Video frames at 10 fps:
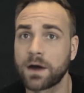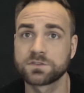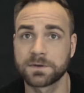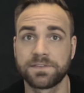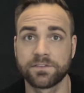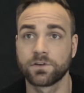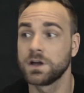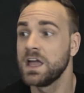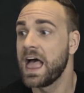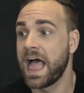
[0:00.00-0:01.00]
that was my
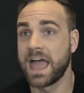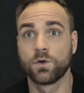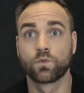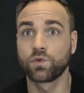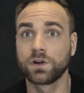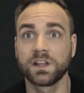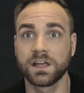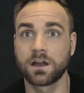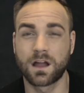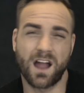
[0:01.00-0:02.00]
favorite, and it
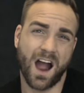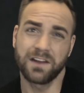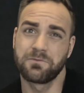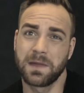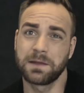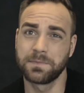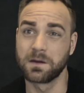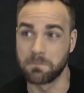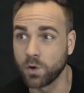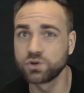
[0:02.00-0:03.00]
really kind of made me
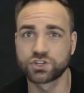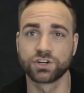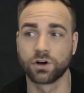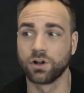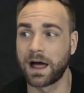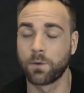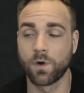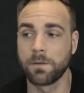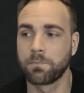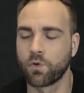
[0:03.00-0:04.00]
emotional at
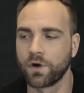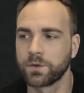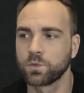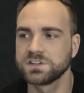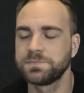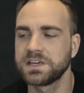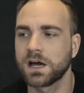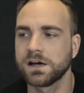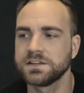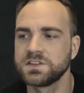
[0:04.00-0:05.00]
one point, was
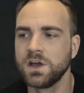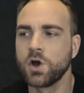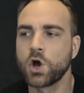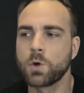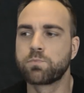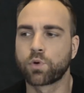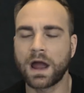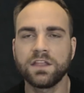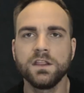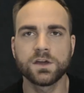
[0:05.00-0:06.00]
because
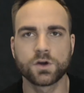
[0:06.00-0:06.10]
Bradley